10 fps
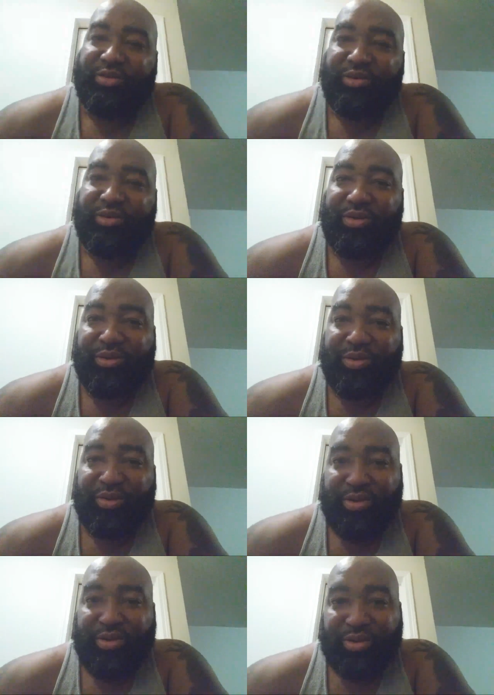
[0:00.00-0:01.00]

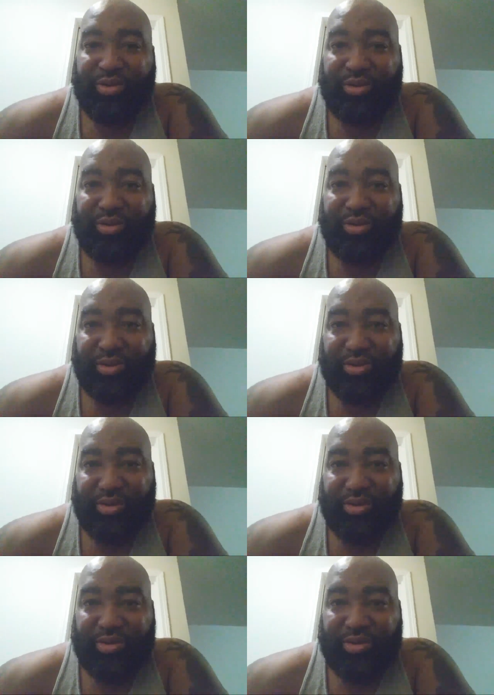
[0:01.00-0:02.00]

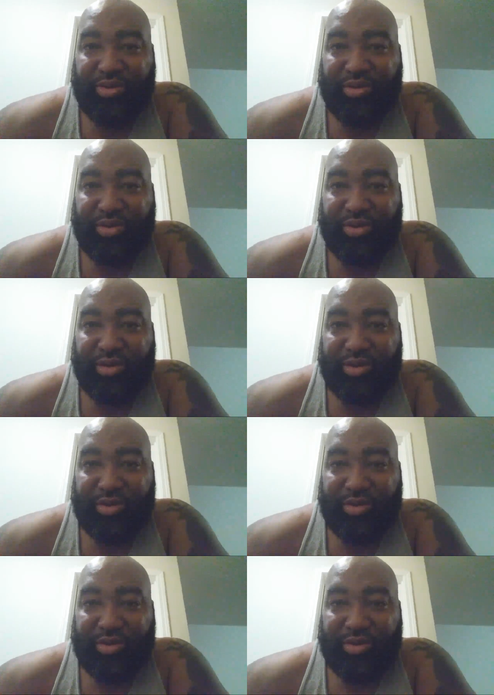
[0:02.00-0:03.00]

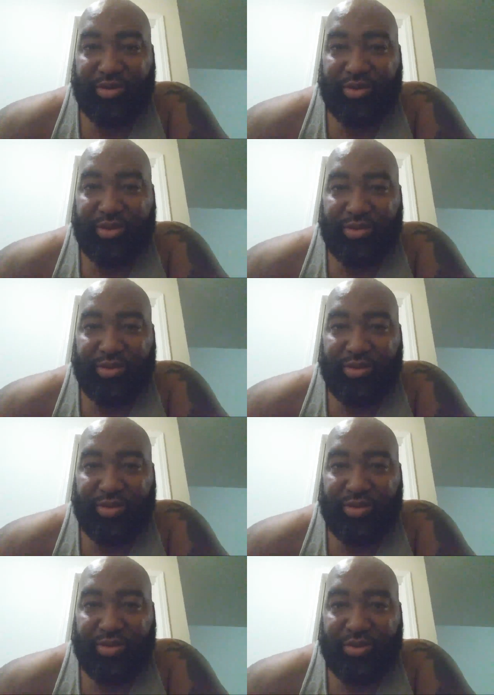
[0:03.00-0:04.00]

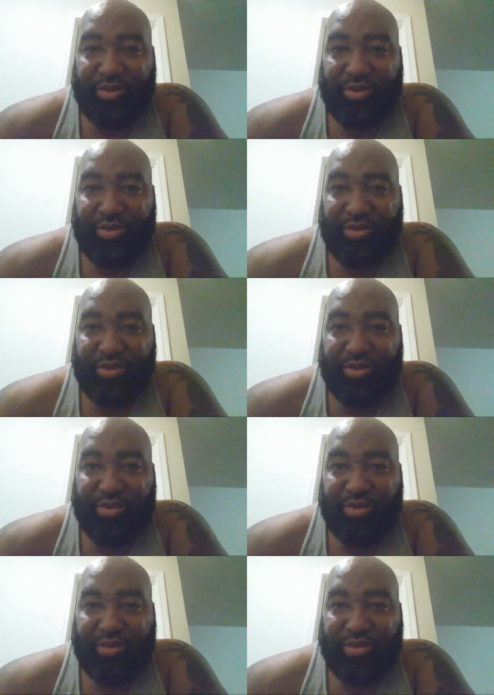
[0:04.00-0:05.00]

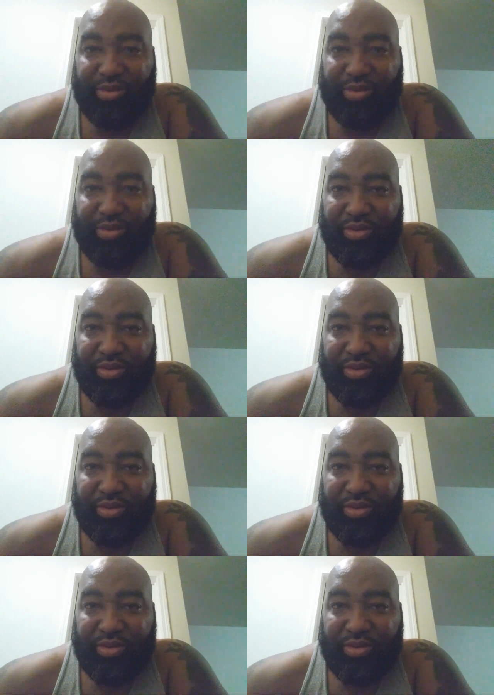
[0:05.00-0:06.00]

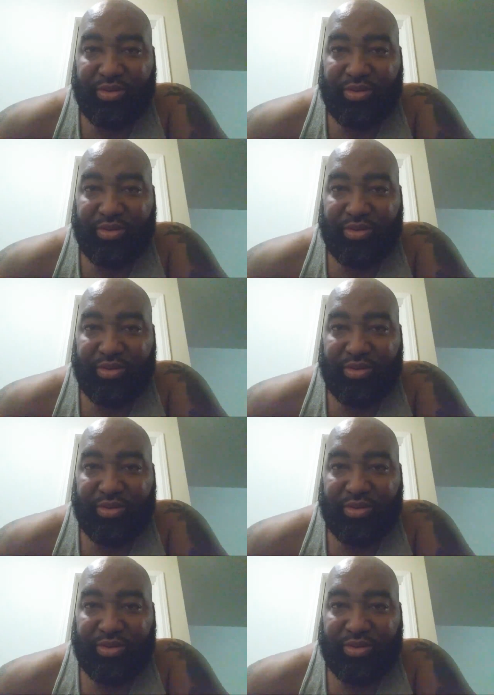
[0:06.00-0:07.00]
Nothing is said.